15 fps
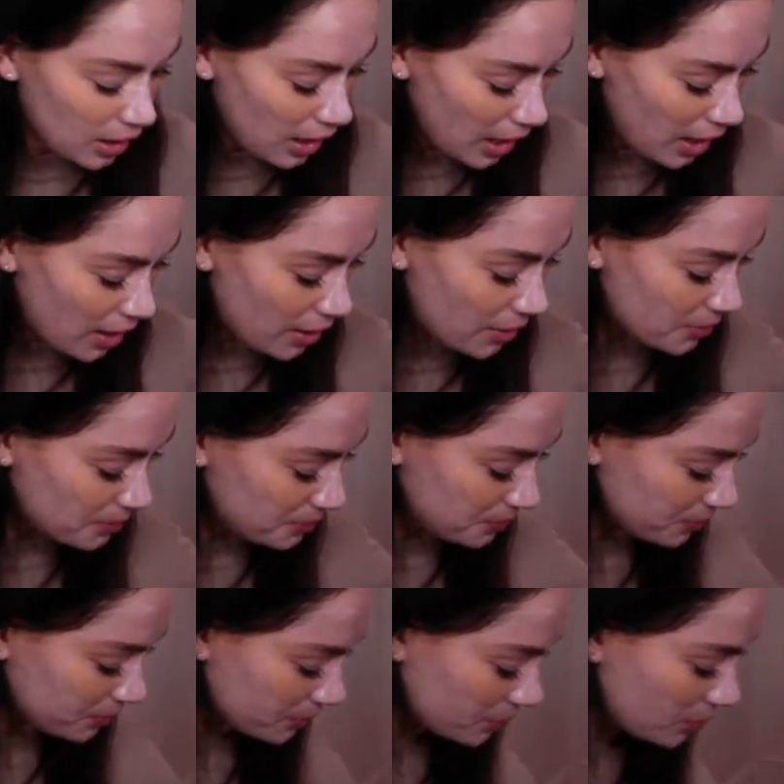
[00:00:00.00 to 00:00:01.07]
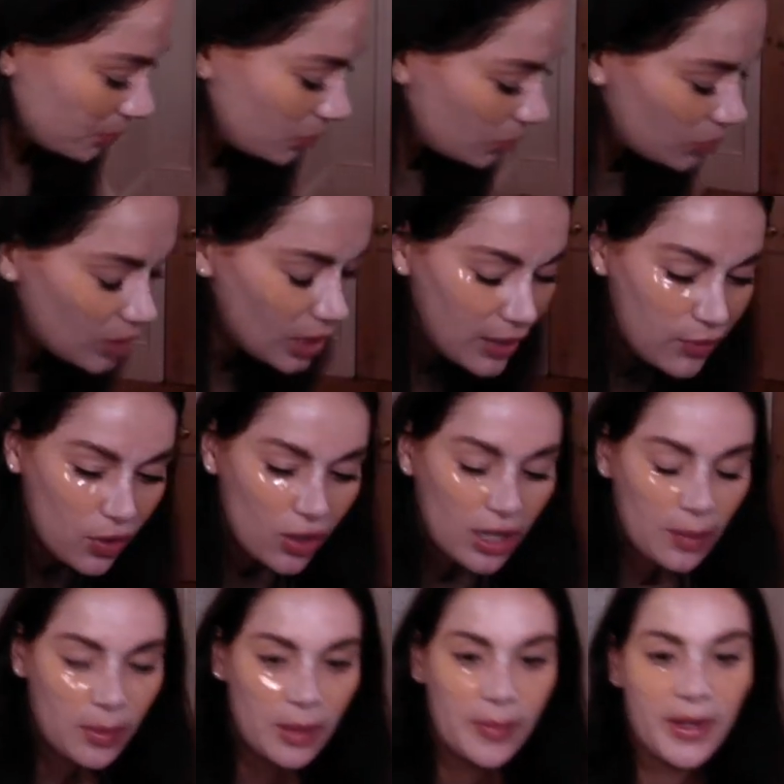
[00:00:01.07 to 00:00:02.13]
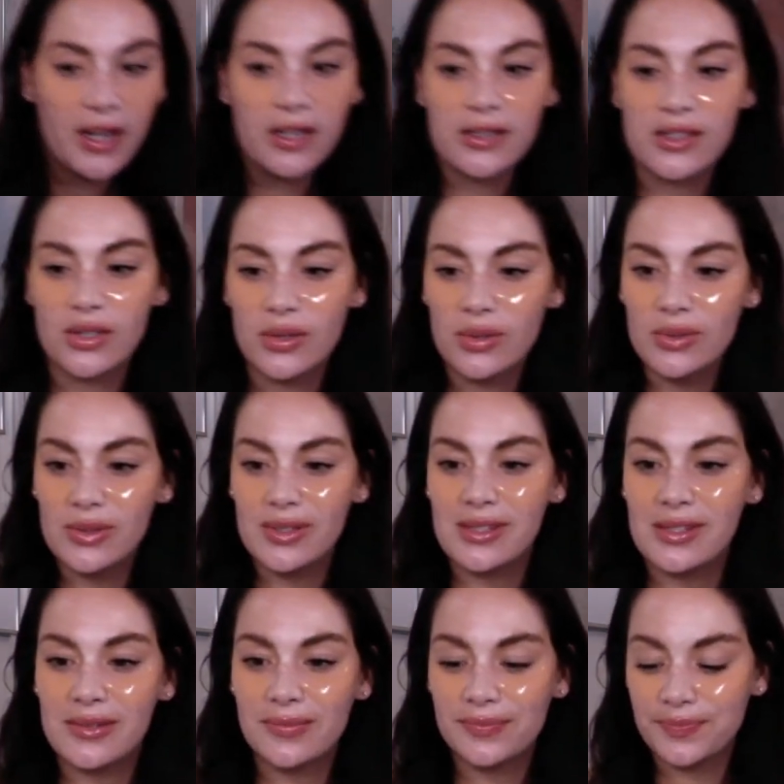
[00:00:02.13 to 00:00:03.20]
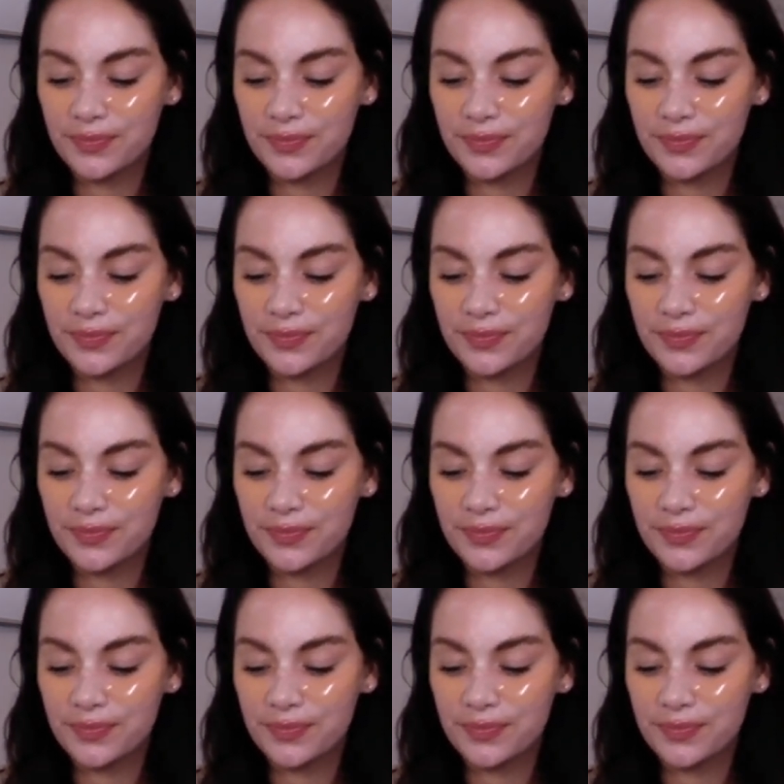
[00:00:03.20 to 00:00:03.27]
I've got a couple of parcels.